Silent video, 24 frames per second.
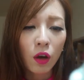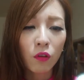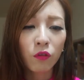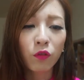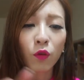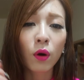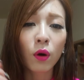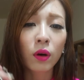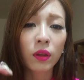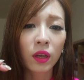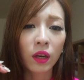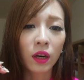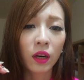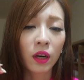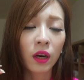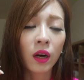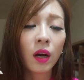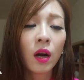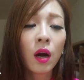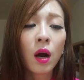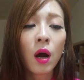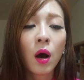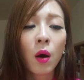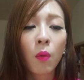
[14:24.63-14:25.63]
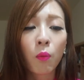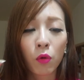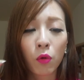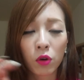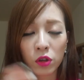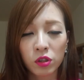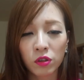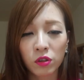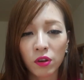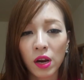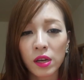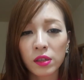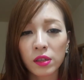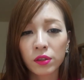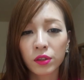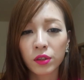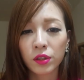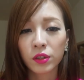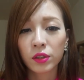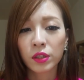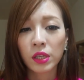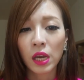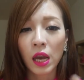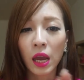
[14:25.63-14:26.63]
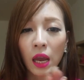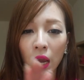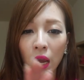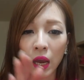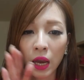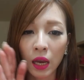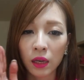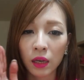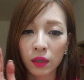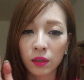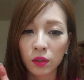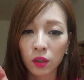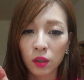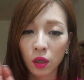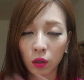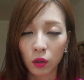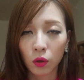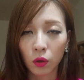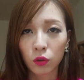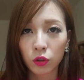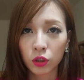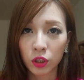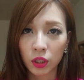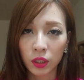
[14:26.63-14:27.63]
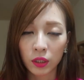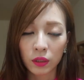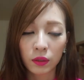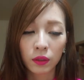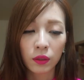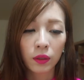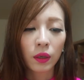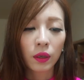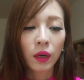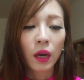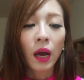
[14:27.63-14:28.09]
for their moisturizers and lotion.